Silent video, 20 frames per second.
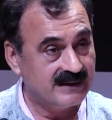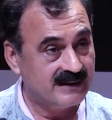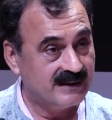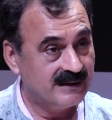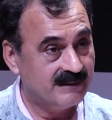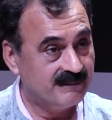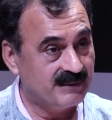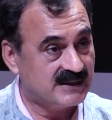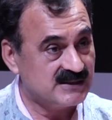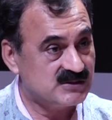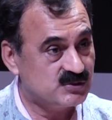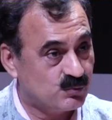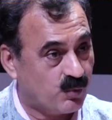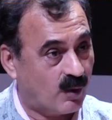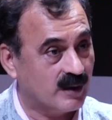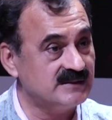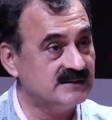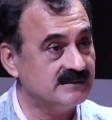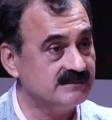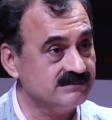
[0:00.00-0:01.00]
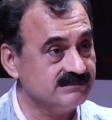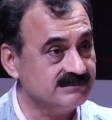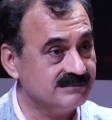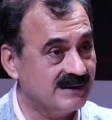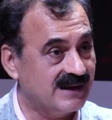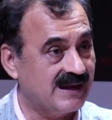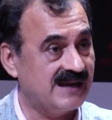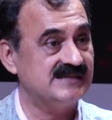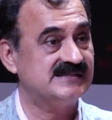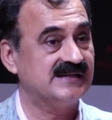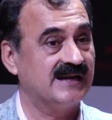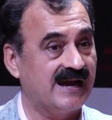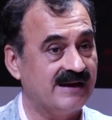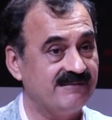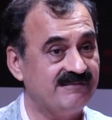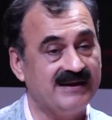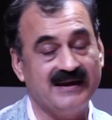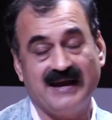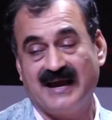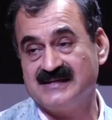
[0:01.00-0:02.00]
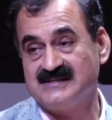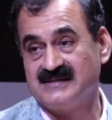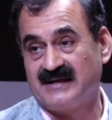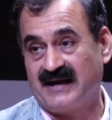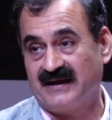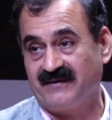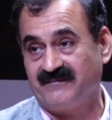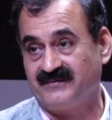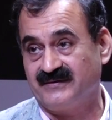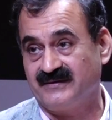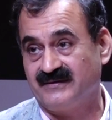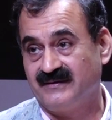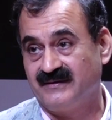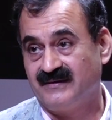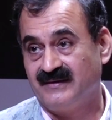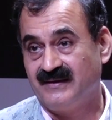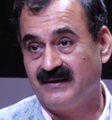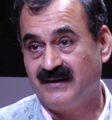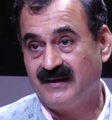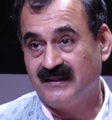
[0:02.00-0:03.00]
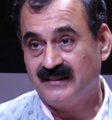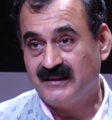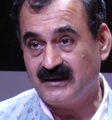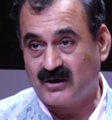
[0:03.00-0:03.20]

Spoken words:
Why? Because quantum has arrived.